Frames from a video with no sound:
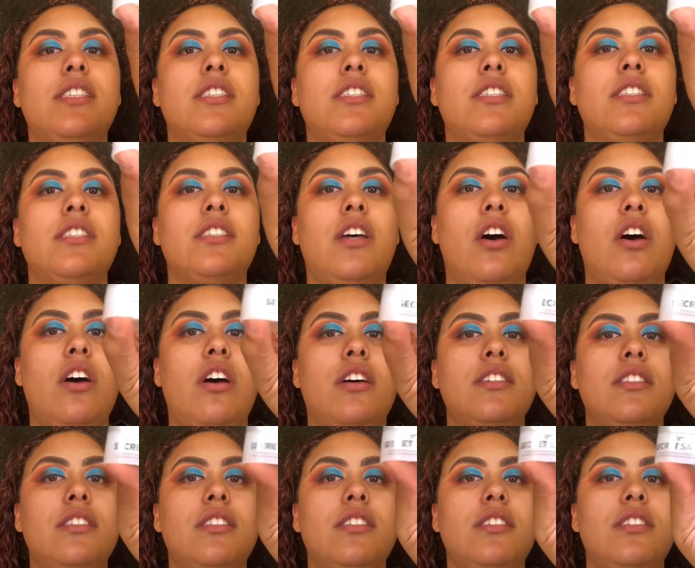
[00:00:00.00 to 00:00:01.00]

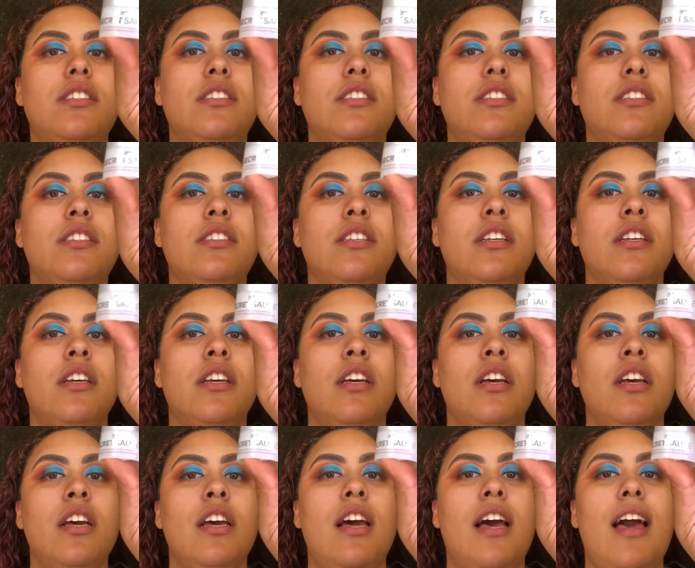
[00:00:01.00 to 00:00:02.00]
Sauce.
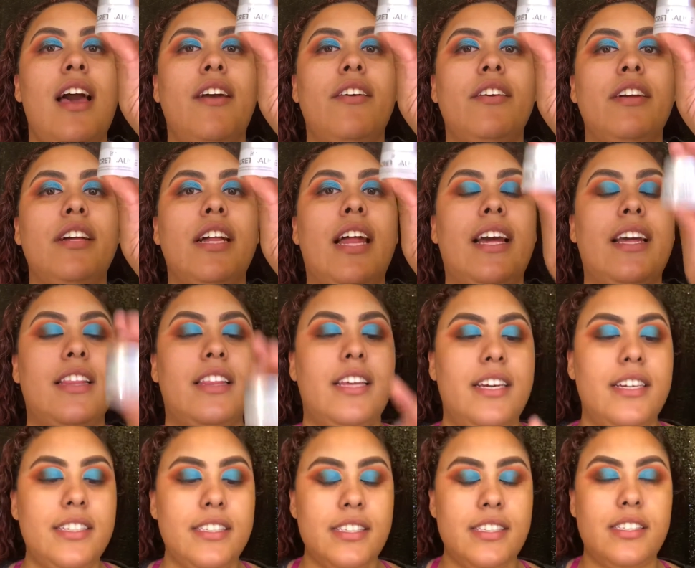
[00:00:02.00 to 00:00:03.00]
I really like
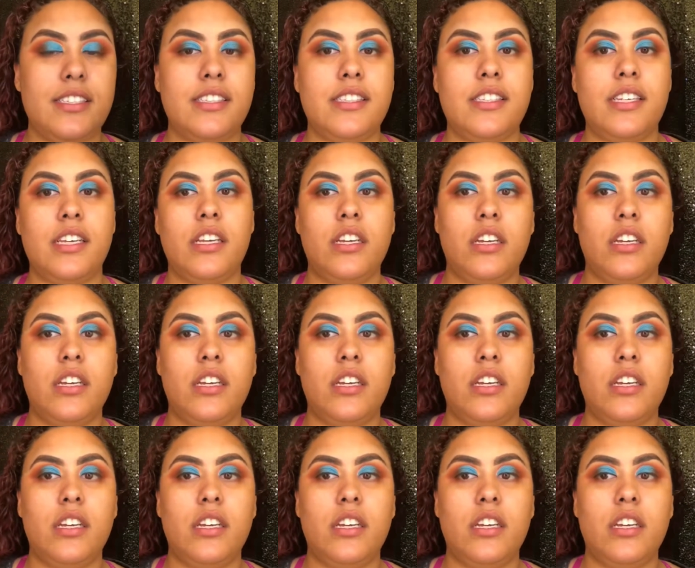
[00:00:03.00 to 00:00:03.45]
this.